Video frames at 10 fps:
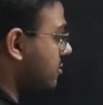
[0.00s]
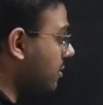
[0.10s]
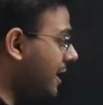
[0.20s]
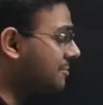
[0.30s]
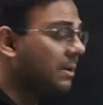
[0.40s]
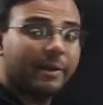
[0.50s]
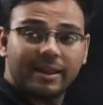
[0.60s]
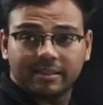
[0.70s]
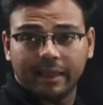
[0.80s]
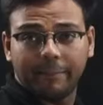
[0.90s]
to SP
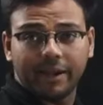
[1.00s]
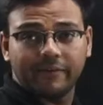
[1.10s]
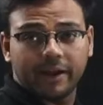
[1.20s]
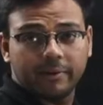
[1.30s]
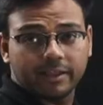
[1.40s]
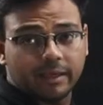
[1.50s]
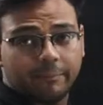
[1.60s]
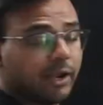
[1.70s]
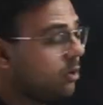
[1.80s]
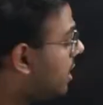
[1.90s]
minus CP divided by
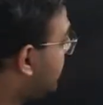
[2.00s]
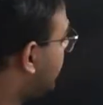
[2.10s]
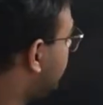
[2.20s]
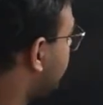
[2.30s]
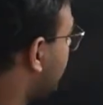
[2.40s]
CP into 100.